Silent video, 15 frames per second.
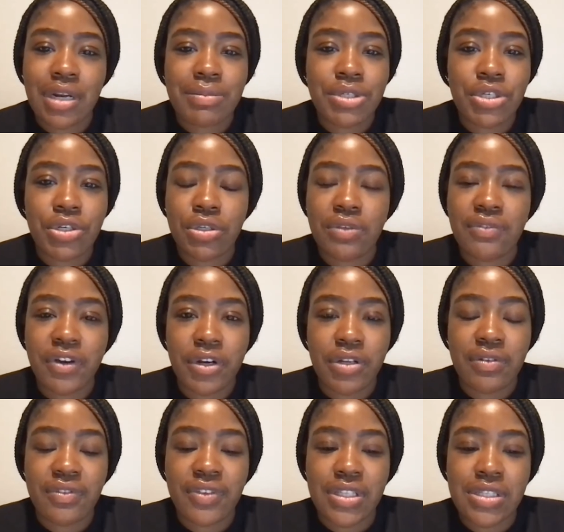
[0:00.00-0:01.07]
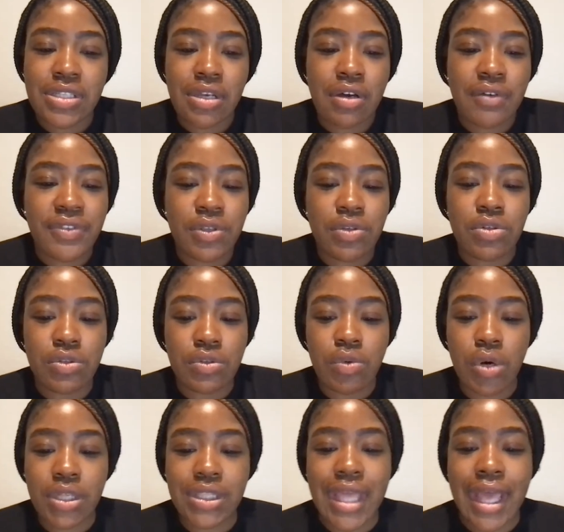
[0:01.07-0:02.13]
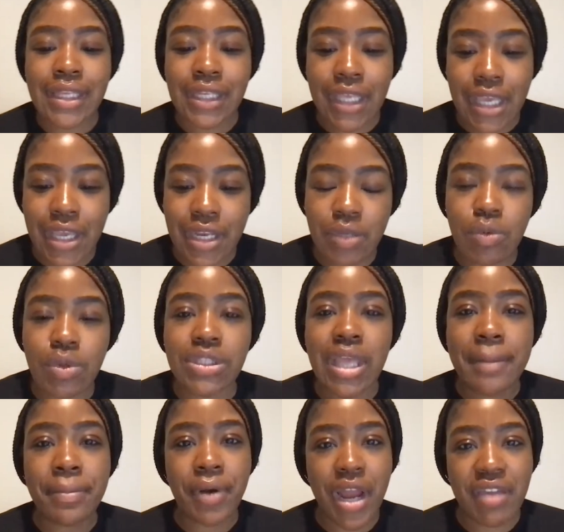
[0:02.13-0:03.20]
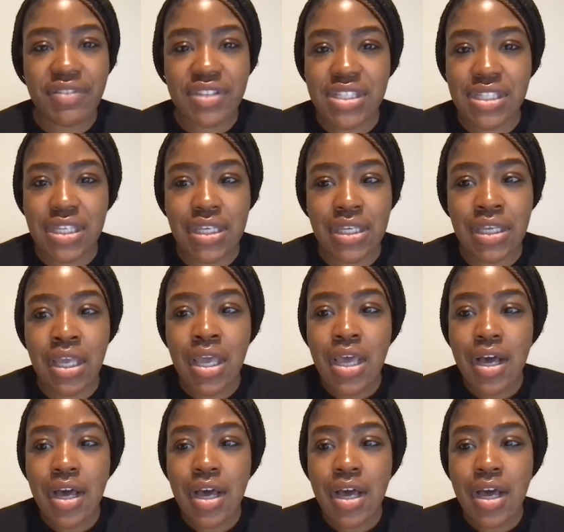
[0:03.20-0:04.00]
I'm sure you've heard of it. So if you do want that land, you want that privacy.